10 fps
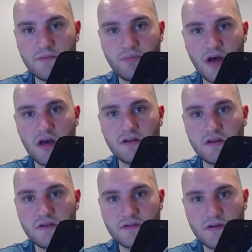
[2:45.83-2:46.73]

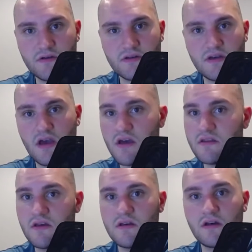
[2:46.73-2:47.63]
pani
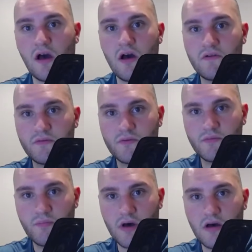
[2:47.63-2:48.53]
zokadi gavu
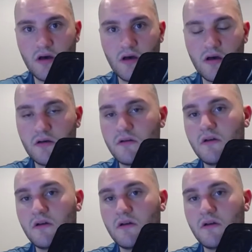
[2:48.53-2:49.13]
pa.